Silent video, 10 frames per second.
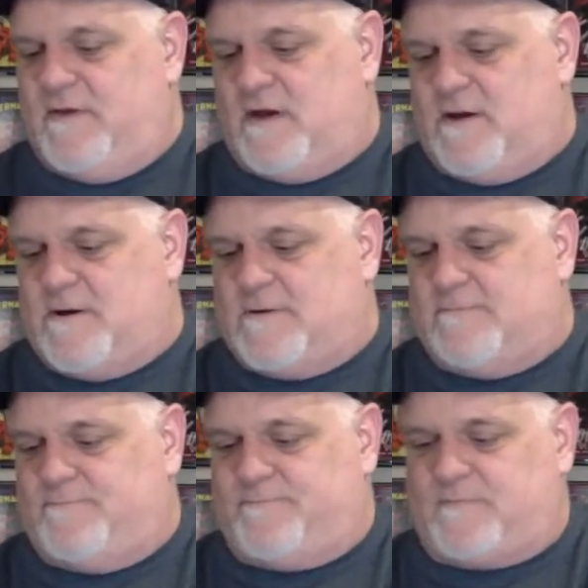
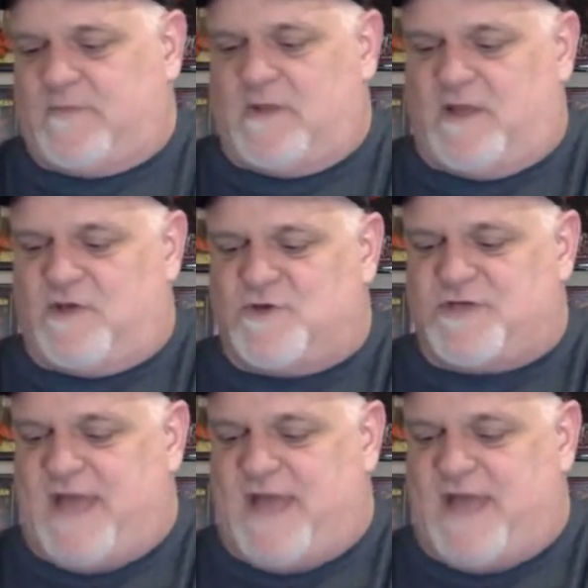it usually